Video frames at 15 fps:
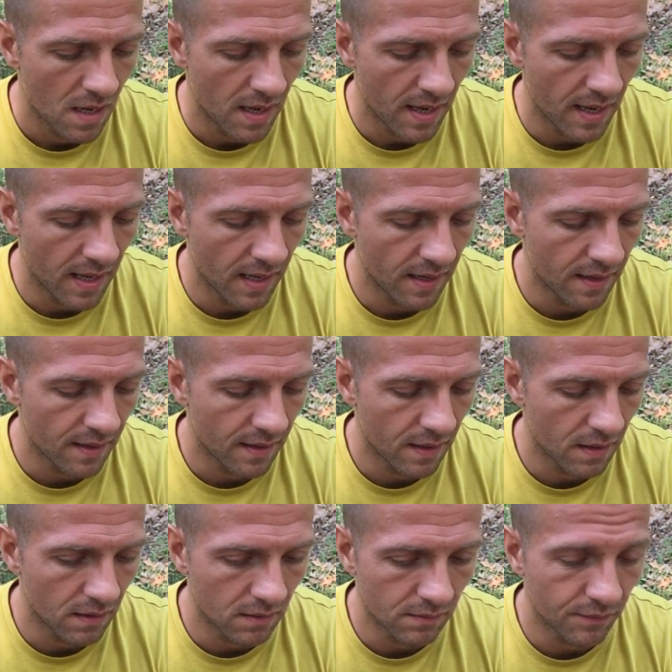and
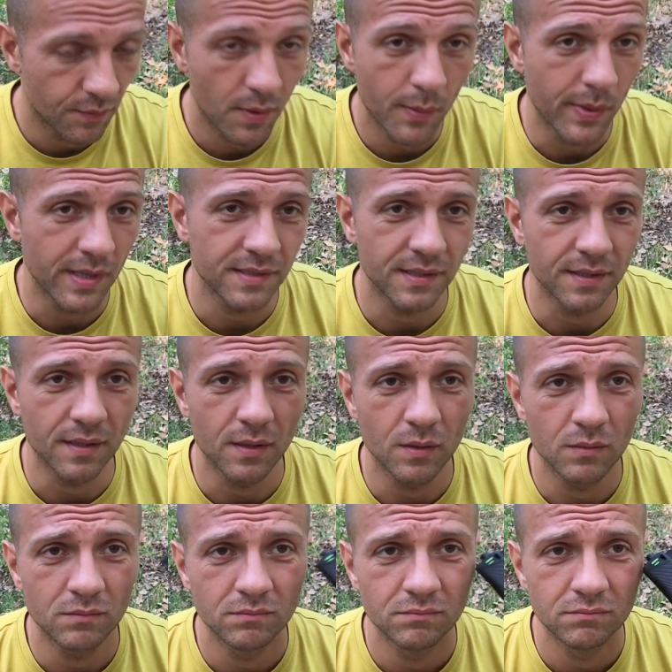3 weeks
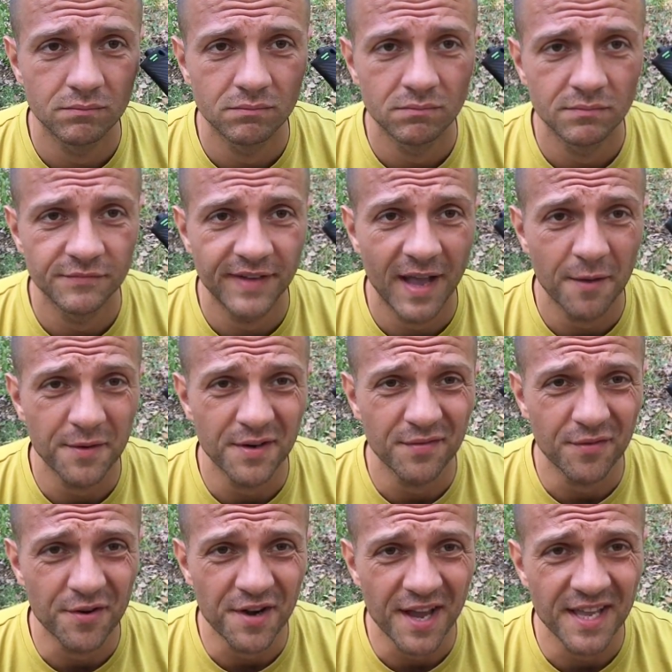ago, found it
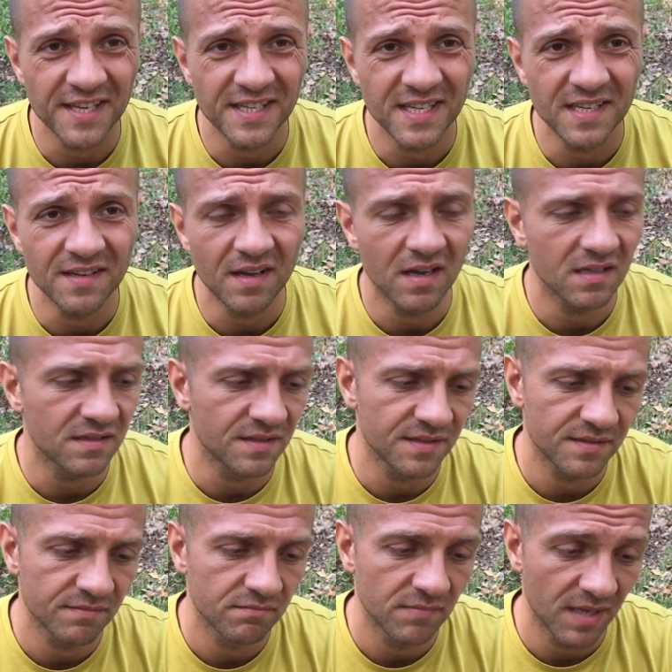for
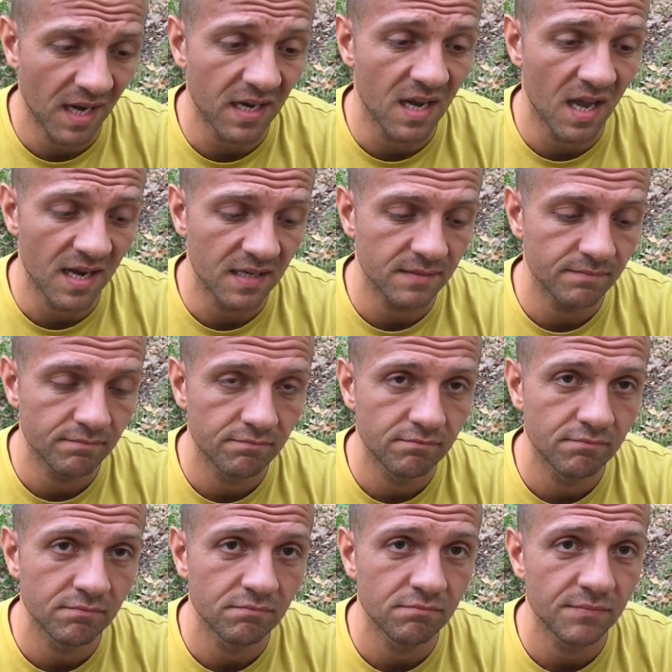$19, and I got it.
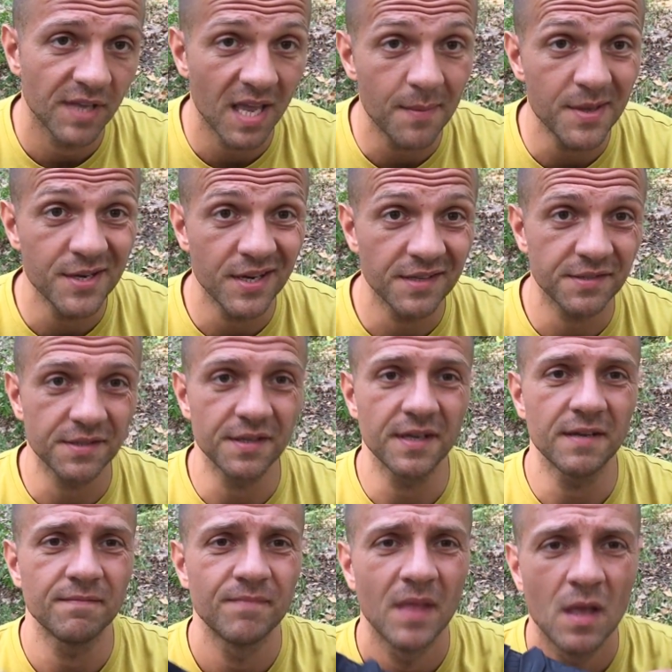Came in
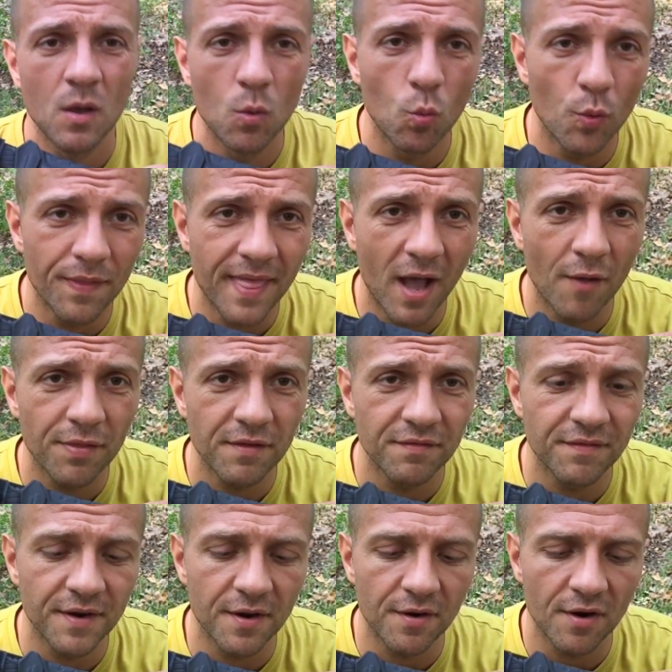yesterday without the
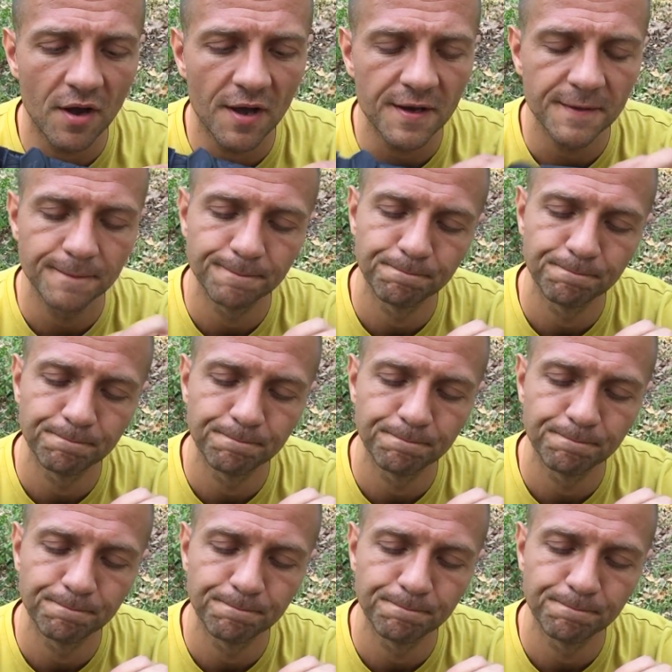ferro rod.